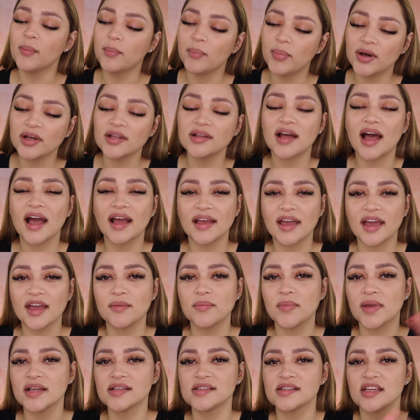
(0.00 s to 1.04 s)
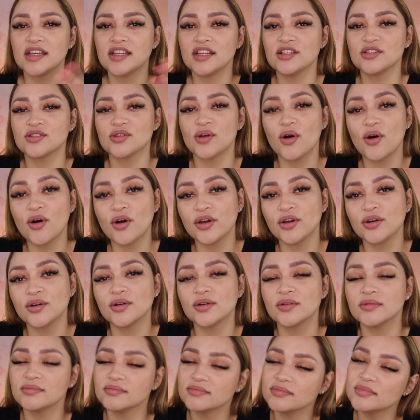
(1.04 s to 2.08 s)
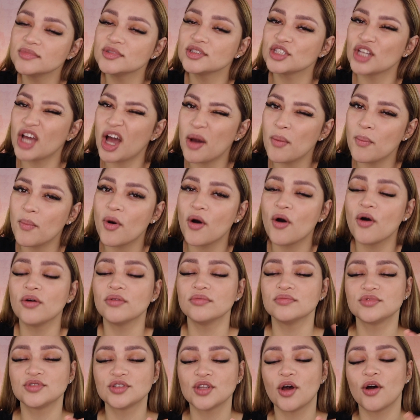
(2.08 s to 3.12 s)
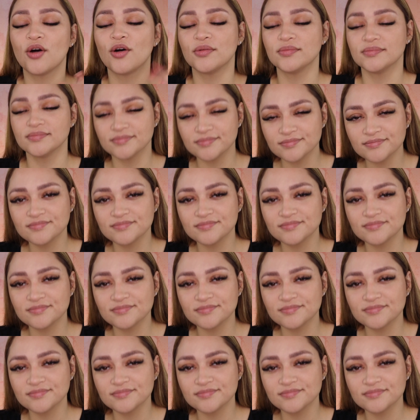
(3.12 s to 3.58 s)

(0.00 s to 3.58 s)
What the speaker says: But again, my skin is oil, it's combo, so